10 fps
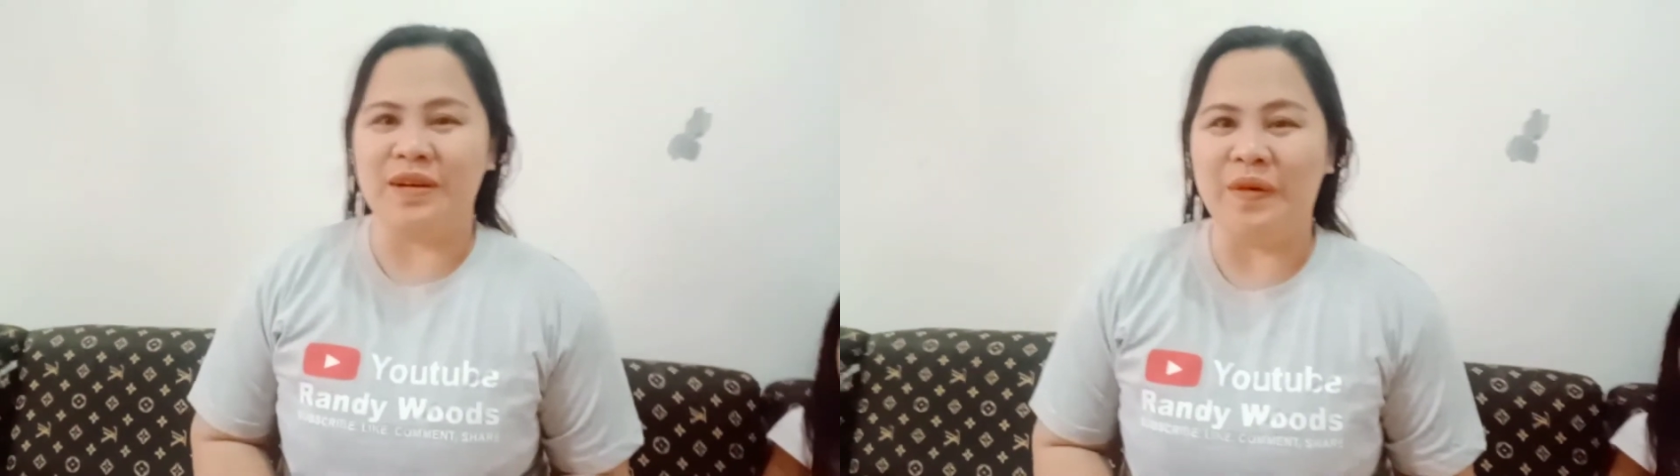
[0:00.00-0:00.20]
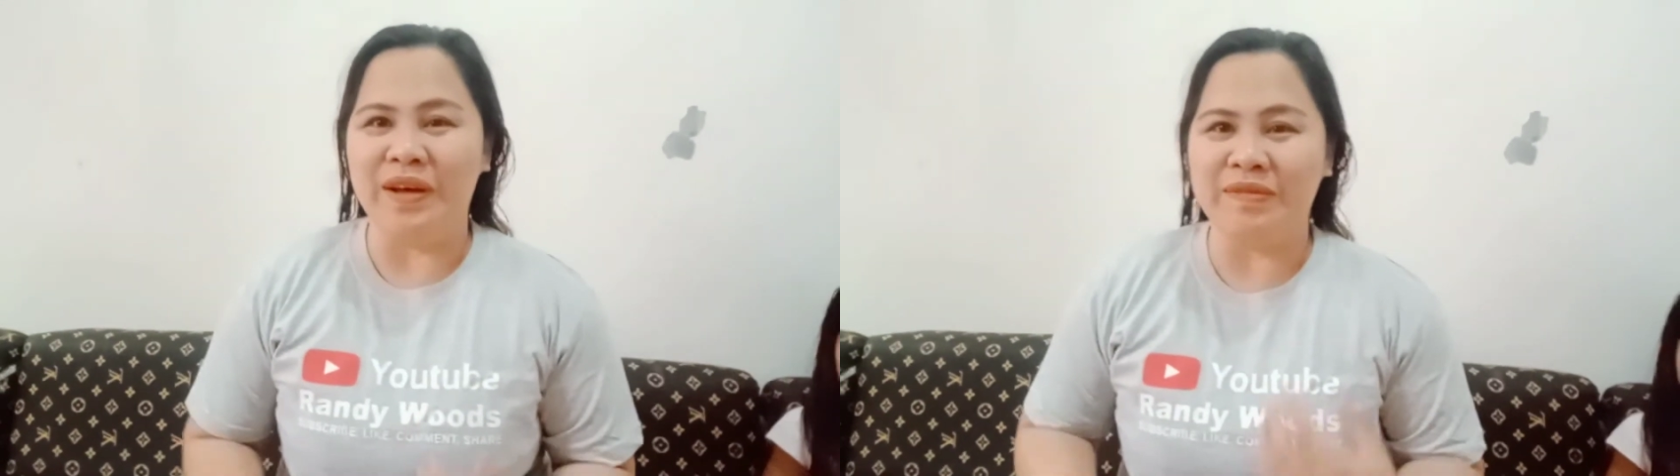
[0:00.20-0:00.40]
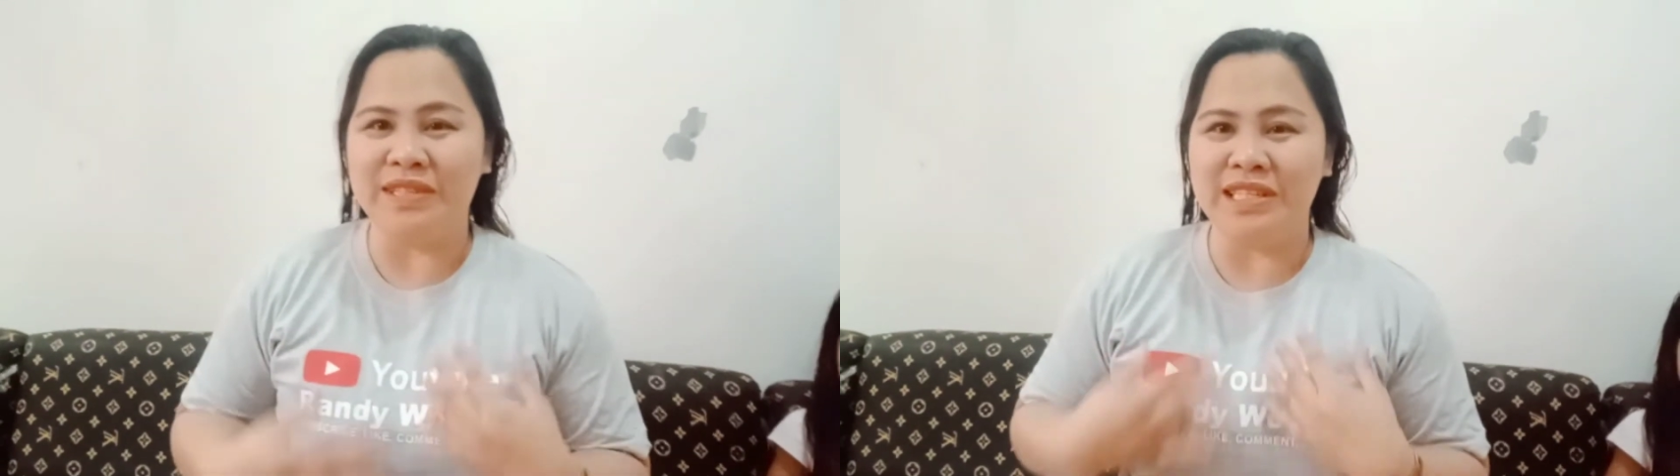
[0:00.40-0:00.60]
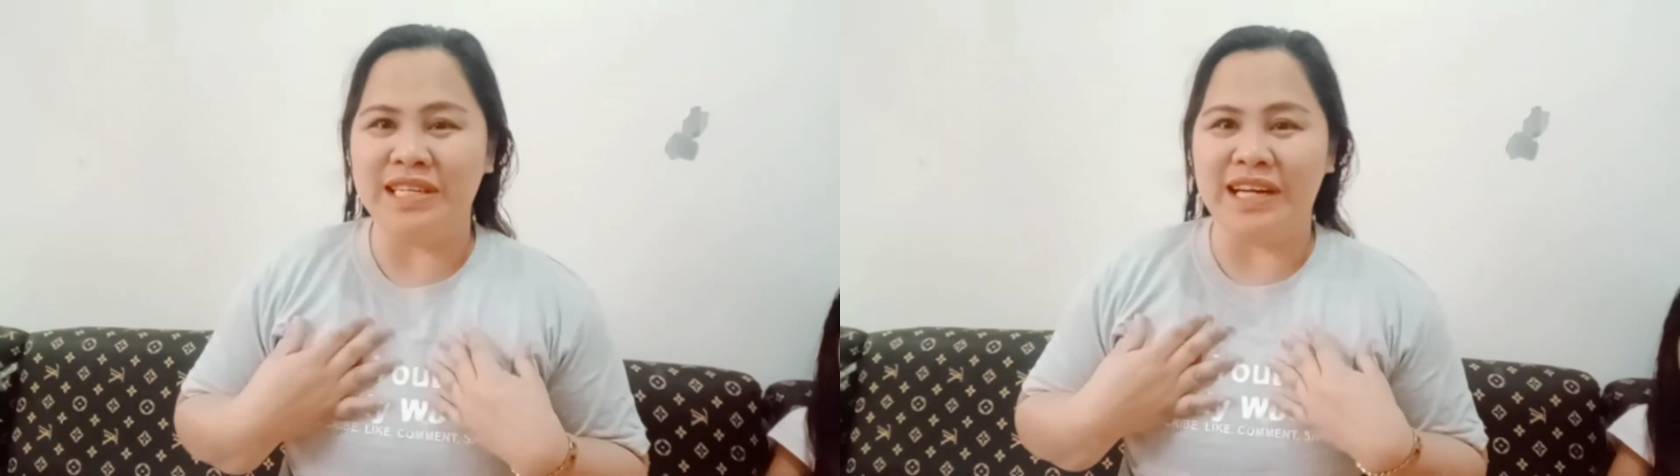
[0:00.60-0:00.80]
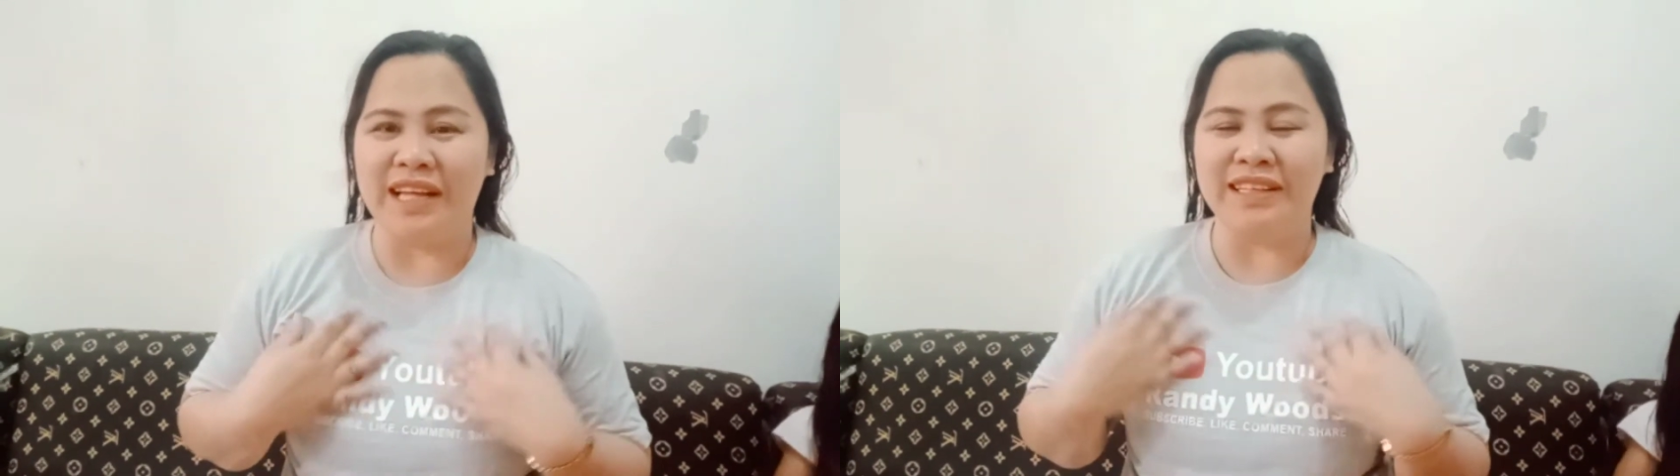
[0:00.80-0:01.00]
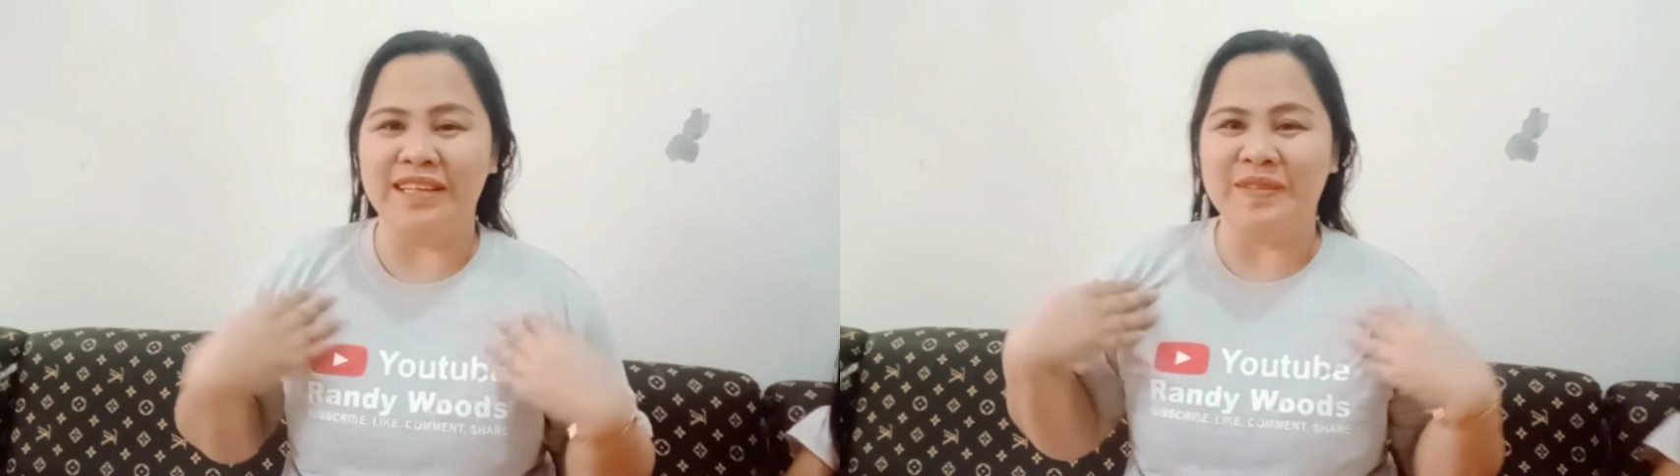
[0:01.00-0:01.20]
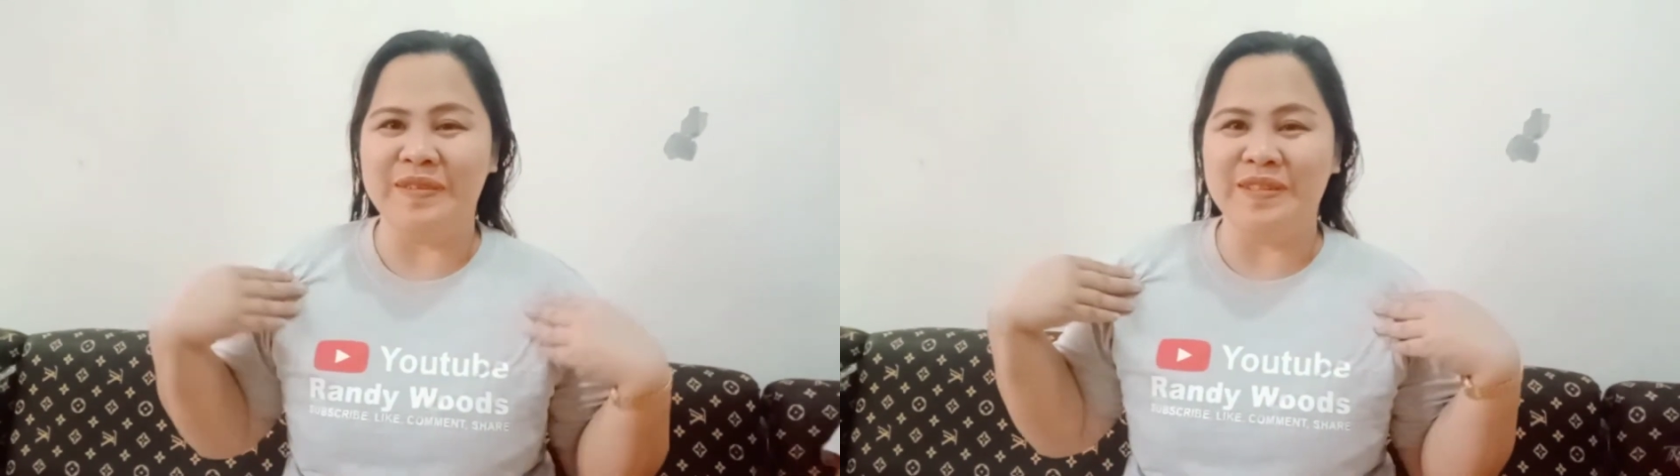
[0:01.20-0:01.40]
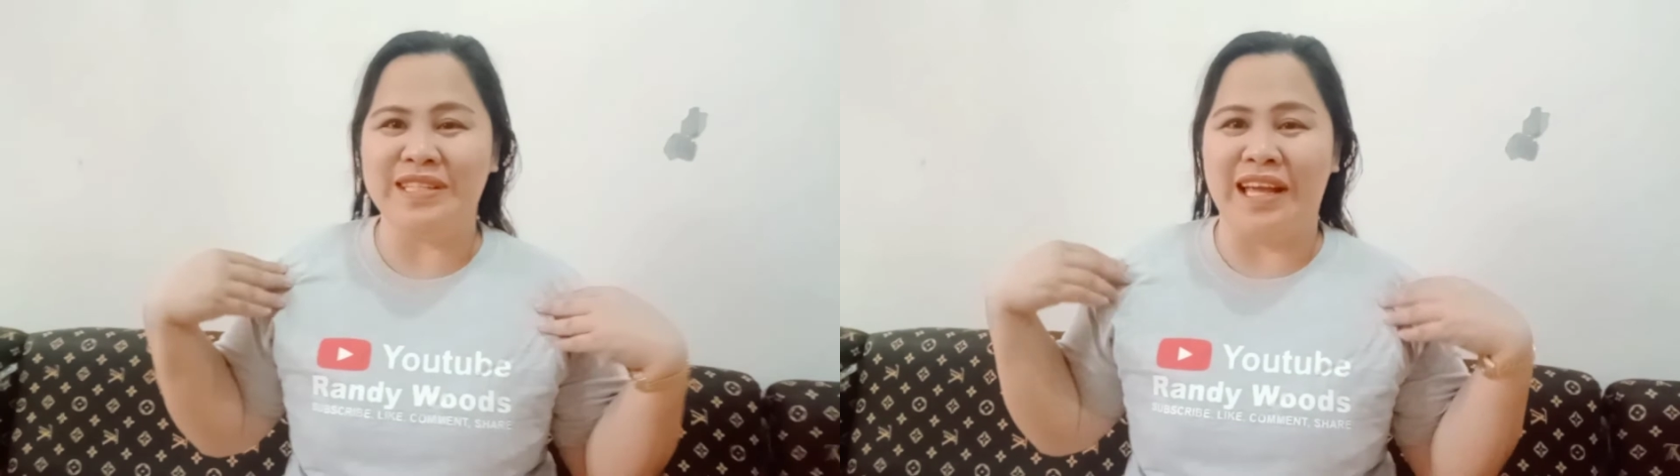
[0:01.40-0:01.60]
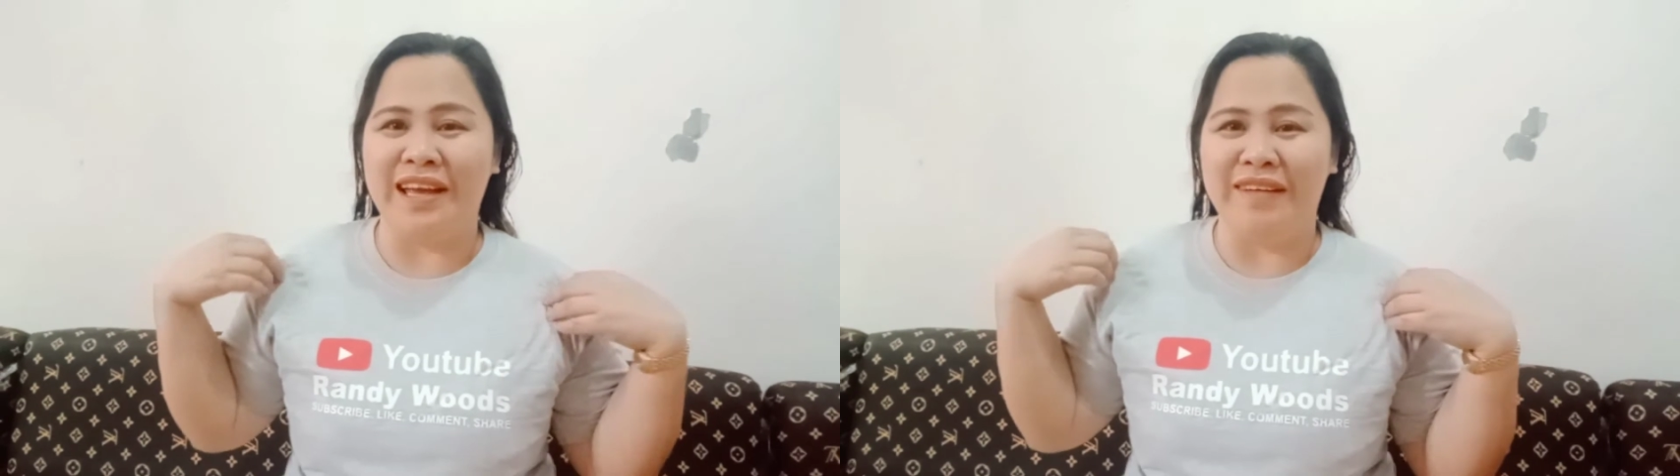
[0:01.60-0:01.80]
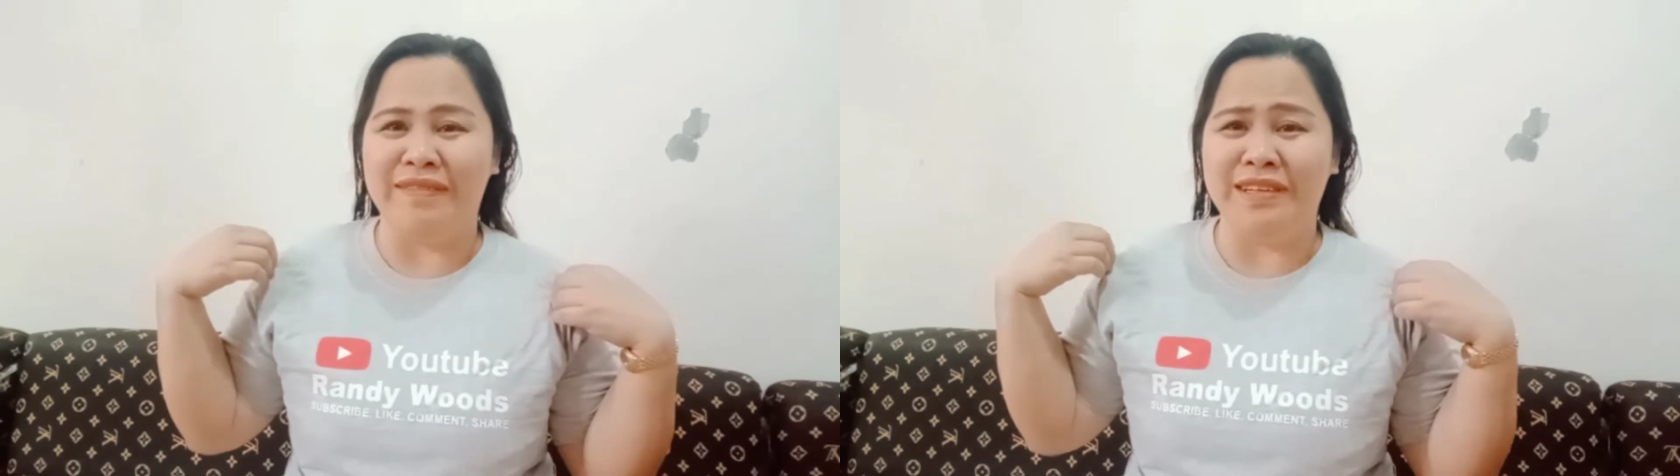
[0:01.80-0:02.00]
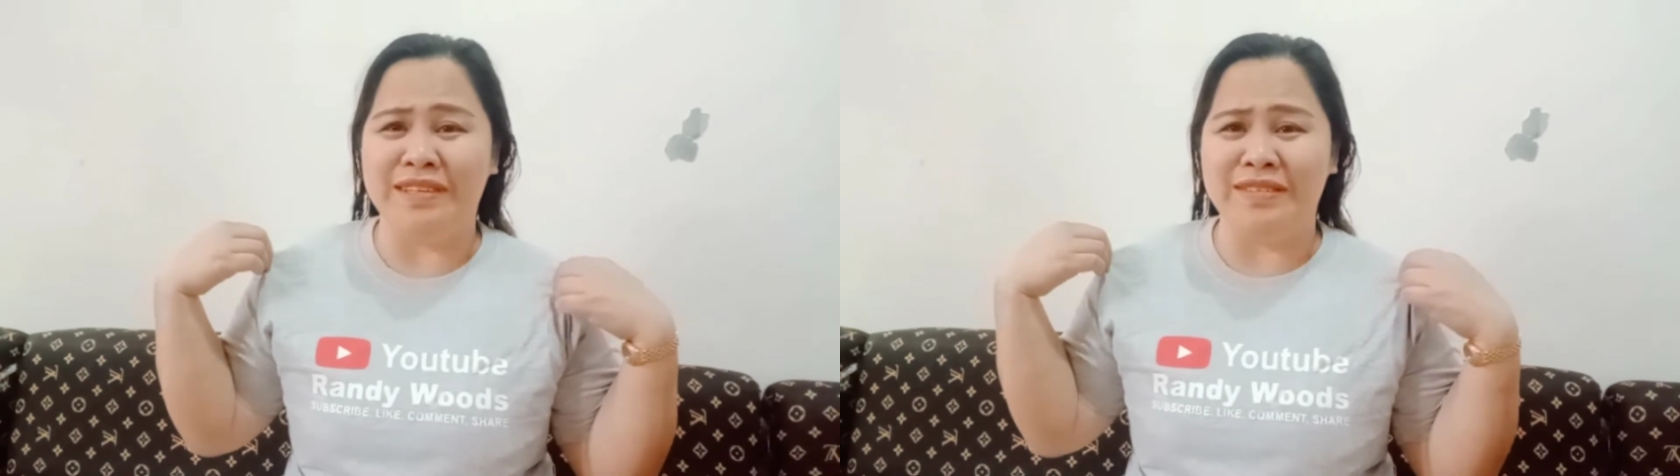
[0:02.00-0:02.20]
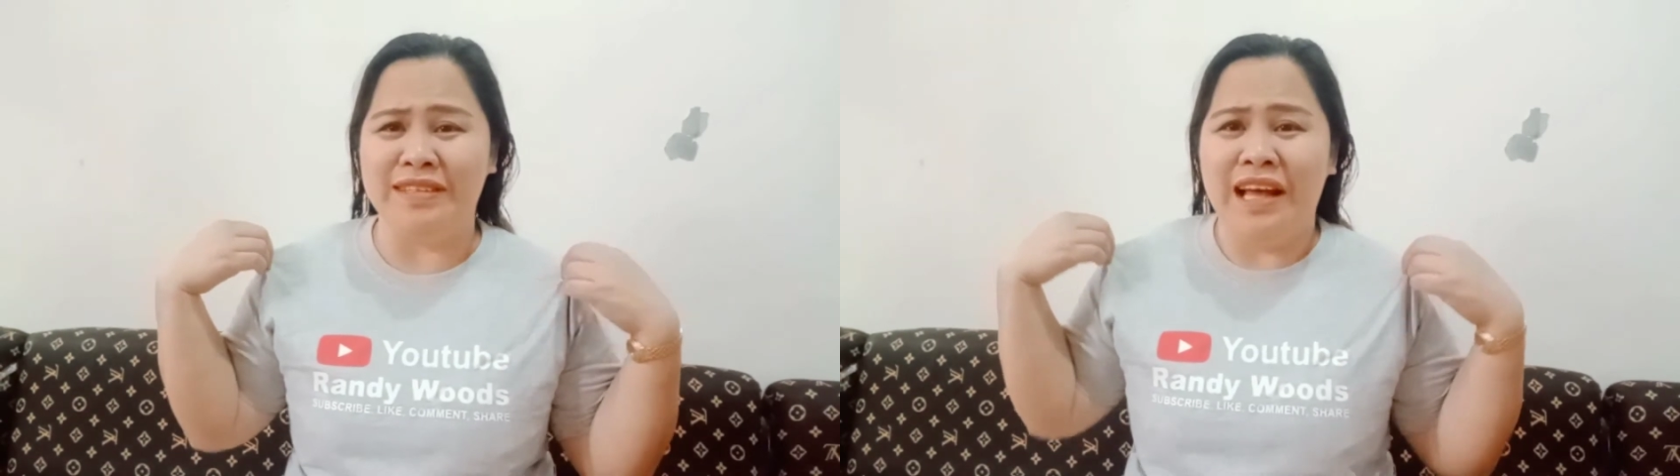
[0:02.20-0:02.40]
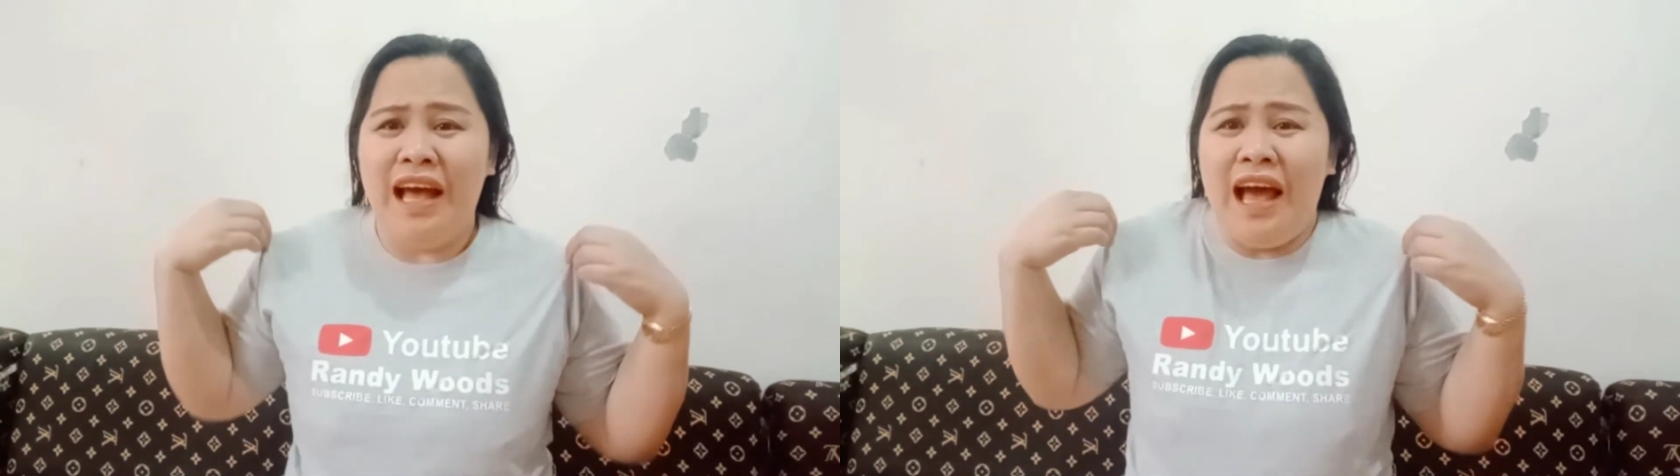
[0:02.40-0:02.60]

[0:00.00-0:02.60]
Mama, OMG, Randy Woods, I have a new...